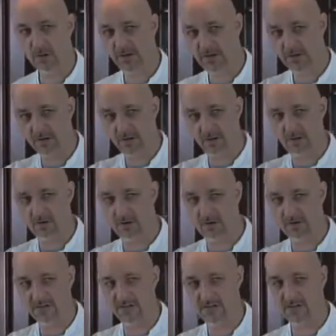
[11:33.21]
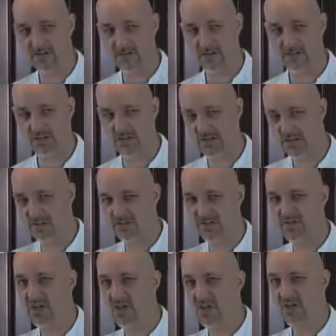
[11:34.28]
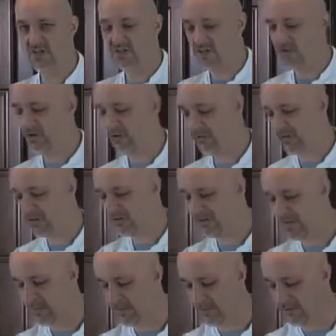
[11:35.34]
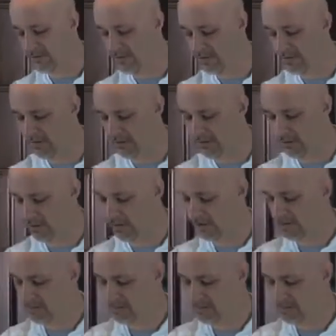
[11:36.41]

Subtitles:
Make sure your car is nice and clean, and just sear it right on top of the hood of the car.